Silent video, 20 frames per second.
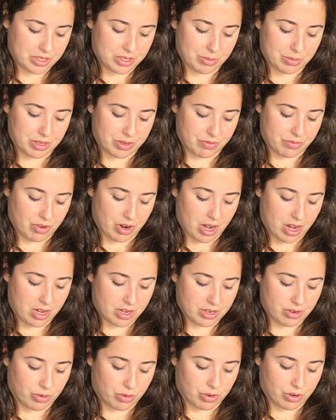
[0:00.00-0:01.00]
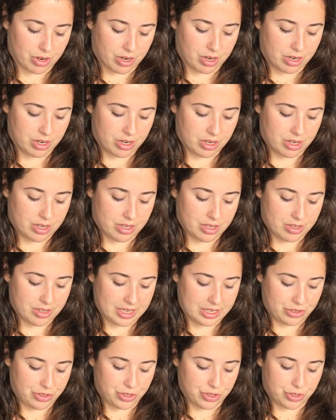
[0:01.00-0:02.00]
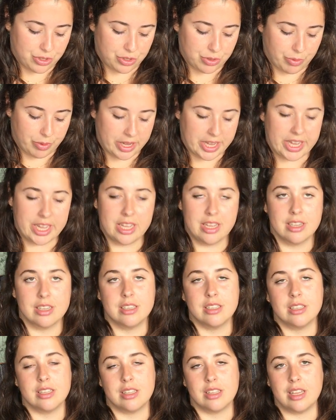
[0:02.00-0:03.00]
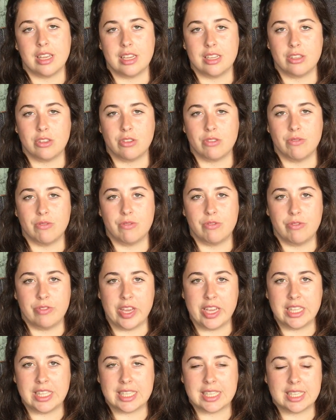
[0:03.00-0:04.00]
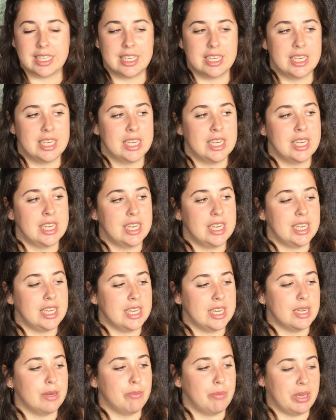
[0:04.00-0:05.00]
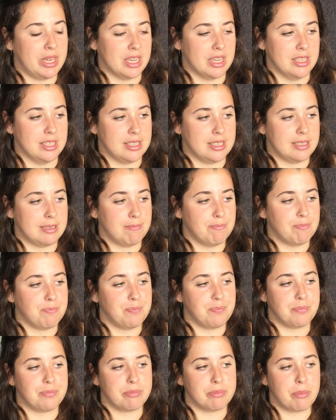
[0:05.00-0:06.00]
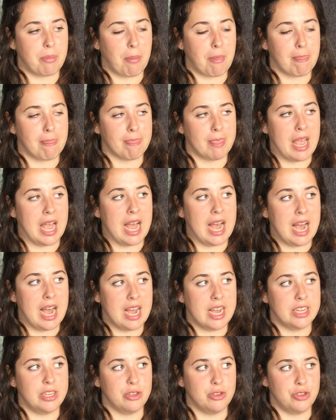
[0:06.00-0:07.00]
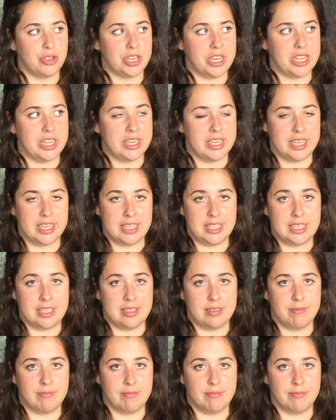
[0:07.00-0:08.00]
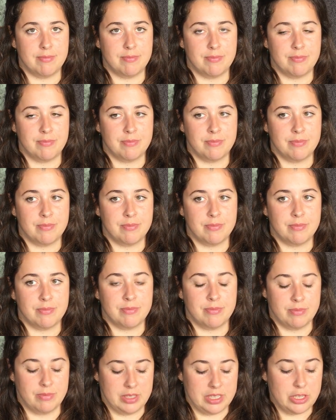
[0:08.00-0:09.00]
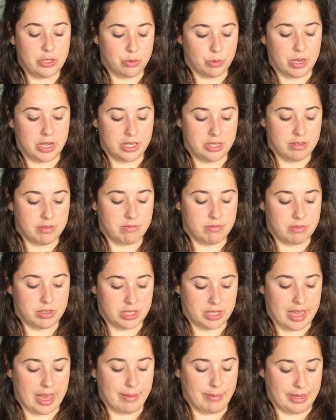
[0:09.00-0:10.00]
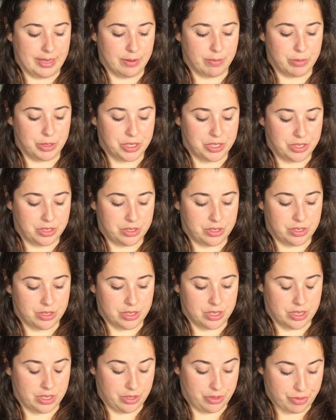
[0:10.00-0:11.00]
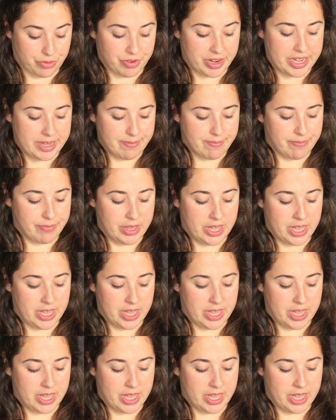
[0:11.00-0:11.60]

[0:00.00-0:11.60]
something wrong or that's just the way the things fit. Because I usually knit this one, the cami number 3,